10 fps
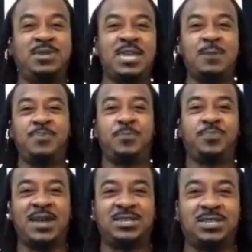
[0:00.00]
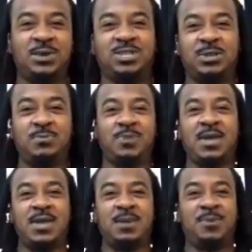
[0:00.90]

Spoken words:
did put prices on Zimmerman head,